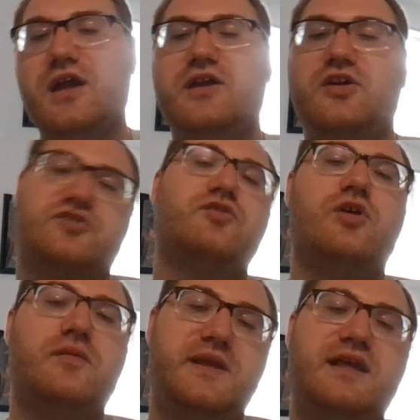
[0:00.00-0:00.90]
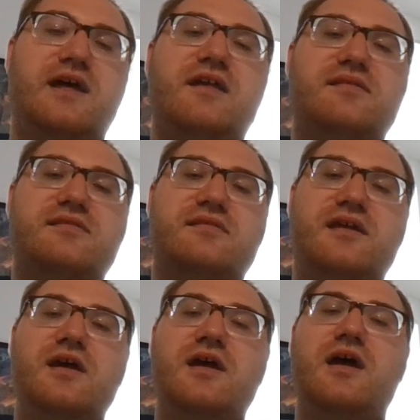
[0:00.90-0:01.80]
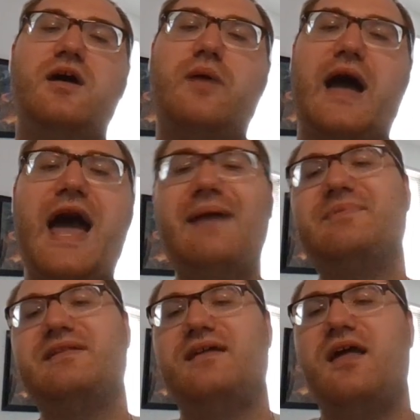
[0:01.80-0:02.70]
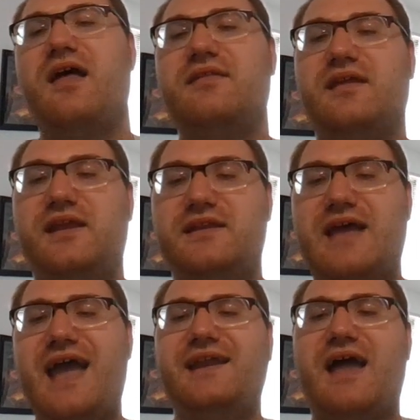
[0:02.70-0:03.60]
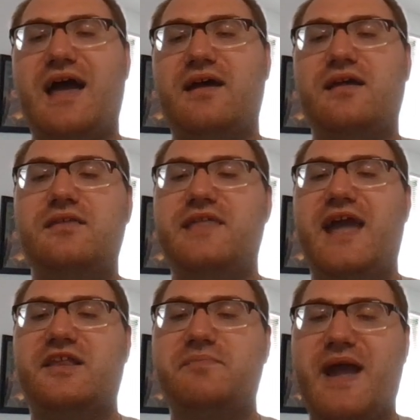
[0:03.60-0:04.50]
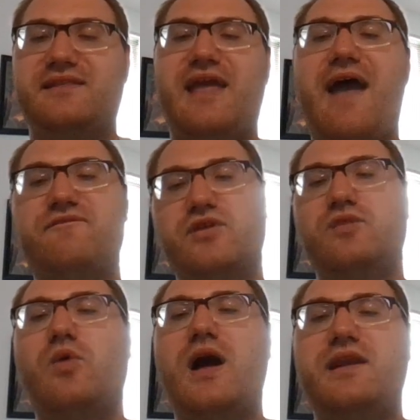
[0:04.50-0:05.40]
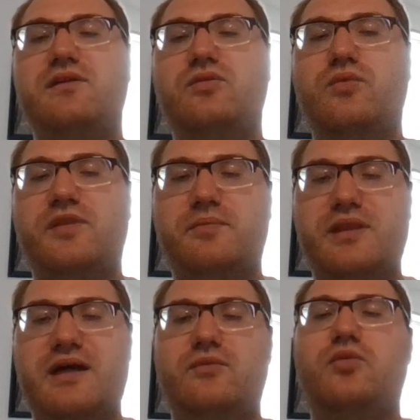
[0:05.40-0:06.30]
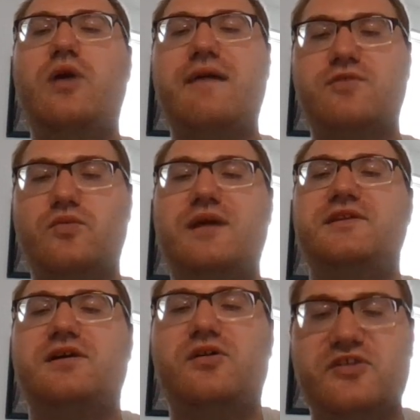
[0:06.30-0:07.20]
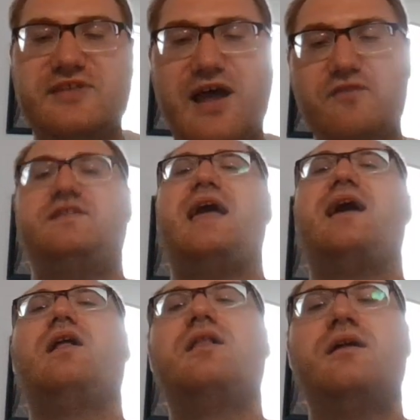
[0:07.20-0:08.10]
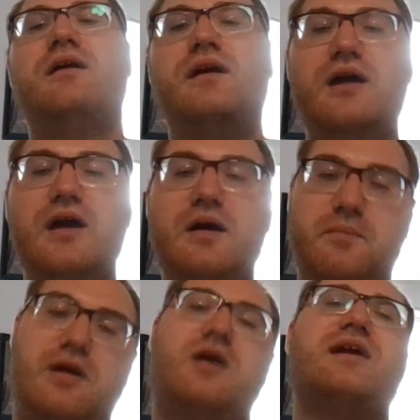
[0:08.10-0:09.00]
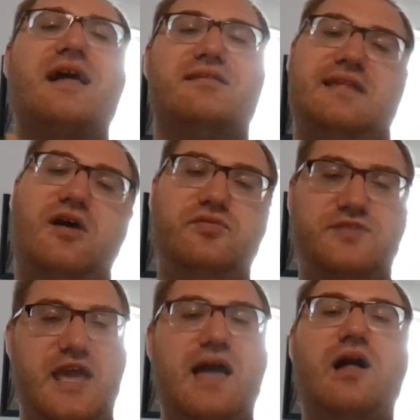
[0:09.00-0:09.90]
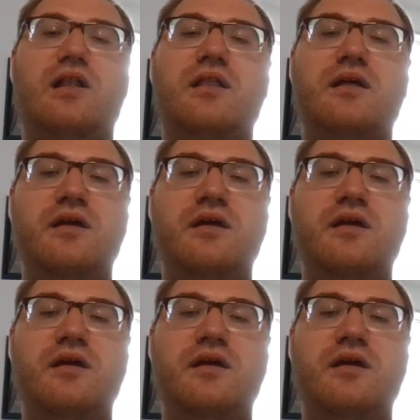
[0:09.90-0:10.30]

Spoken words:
you're screwed because what happens is in Edina, they expect everyone to go to Southdale, park at Southdale,